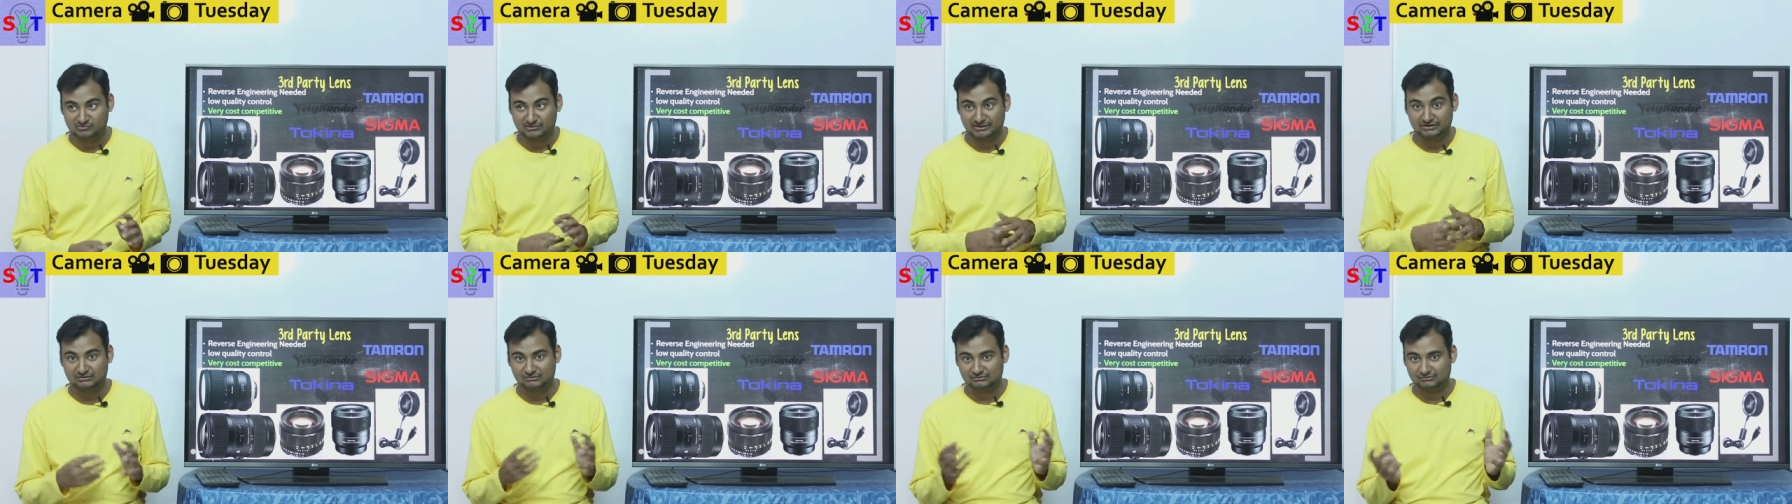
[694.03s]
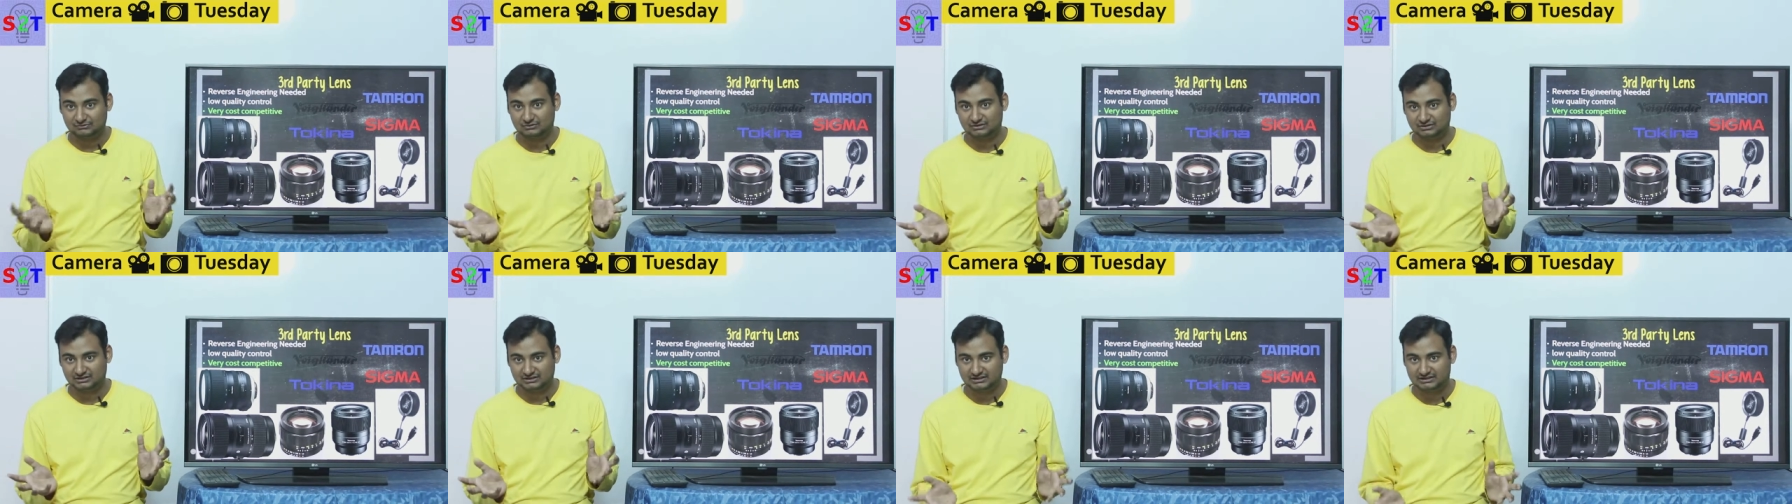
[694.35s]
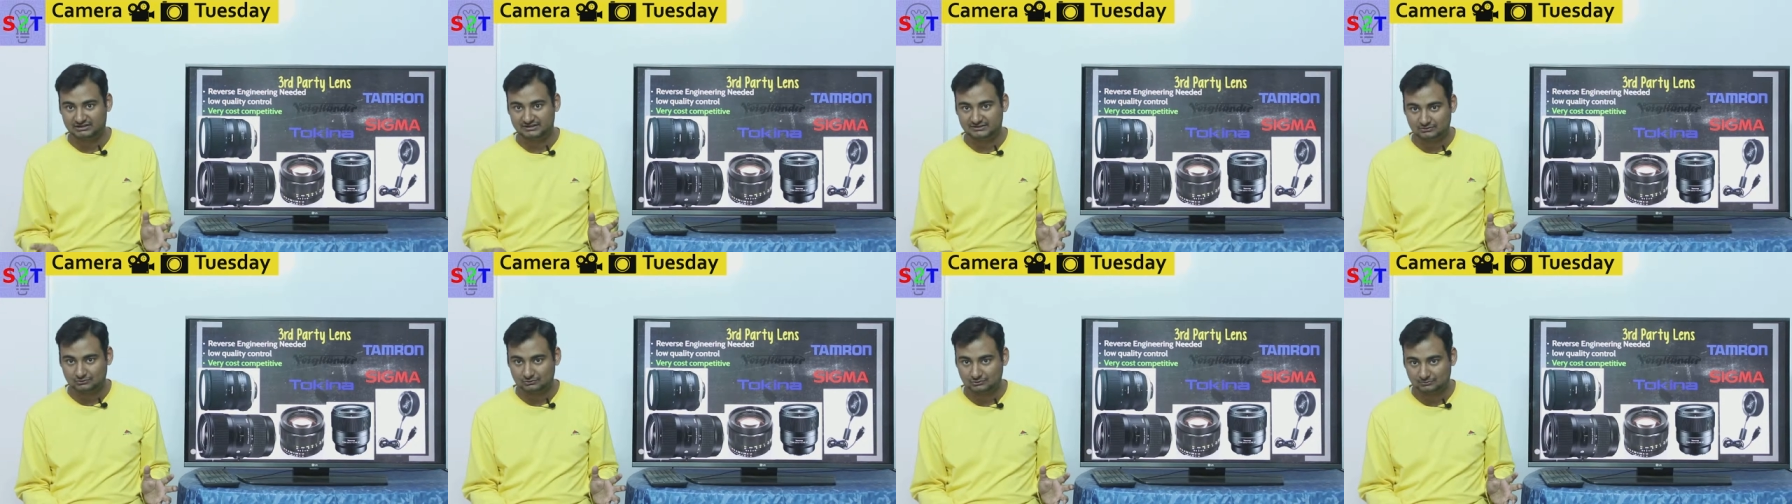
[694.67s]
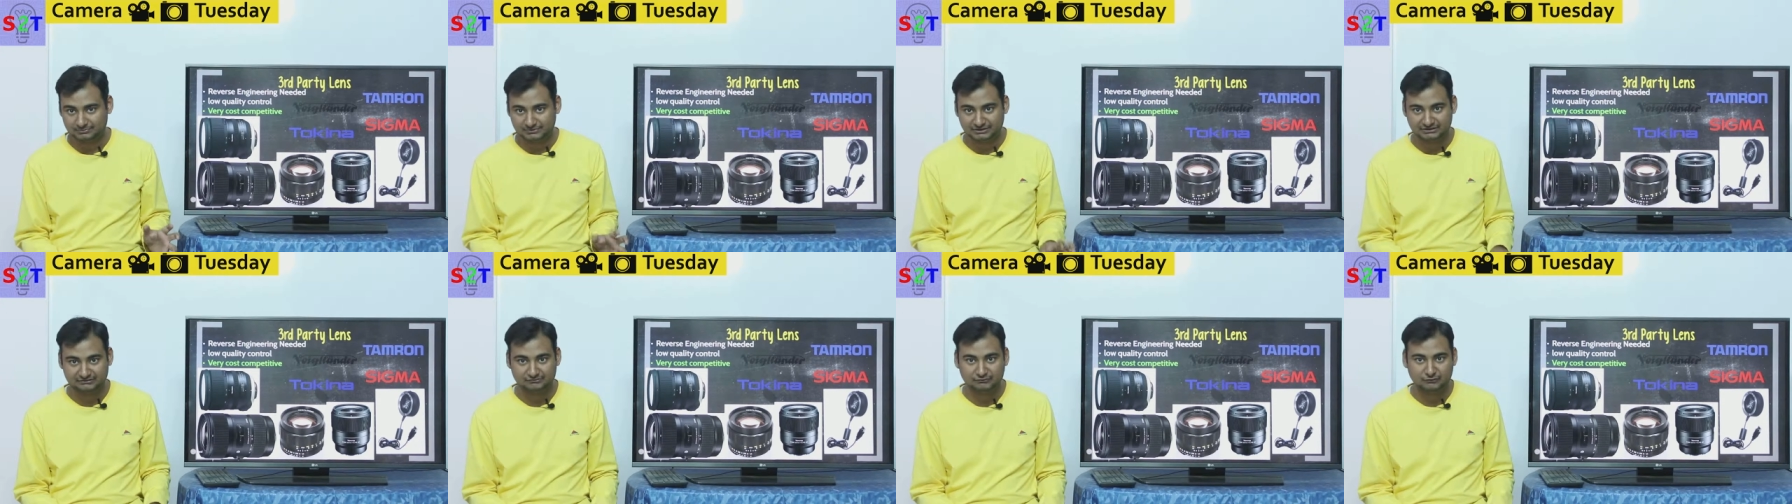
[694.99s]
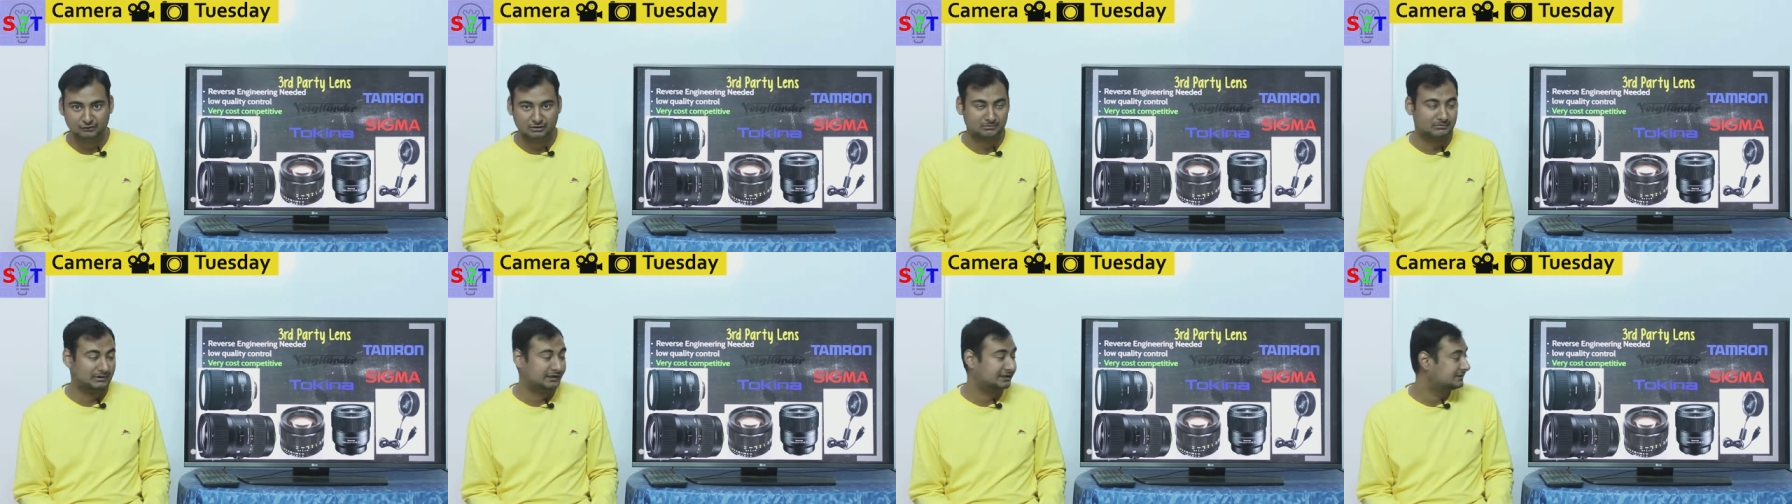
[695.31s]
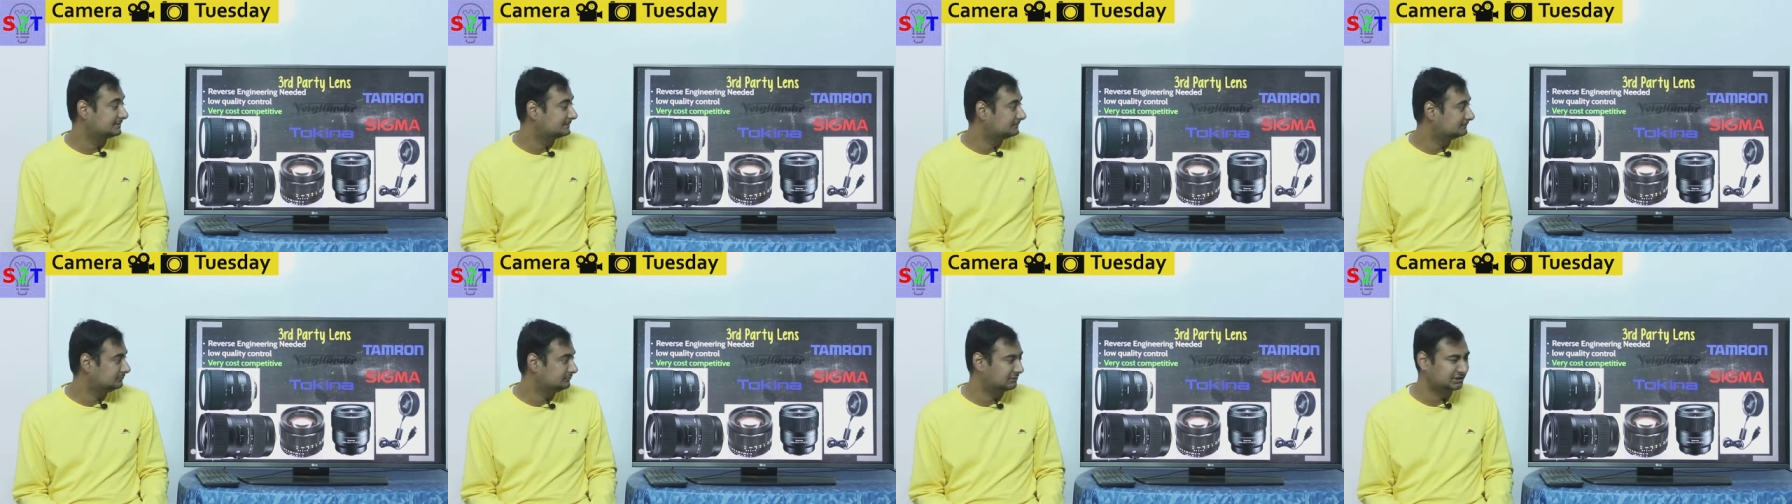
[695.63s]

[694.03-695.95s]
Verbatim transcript: Micro Four Third is an open format,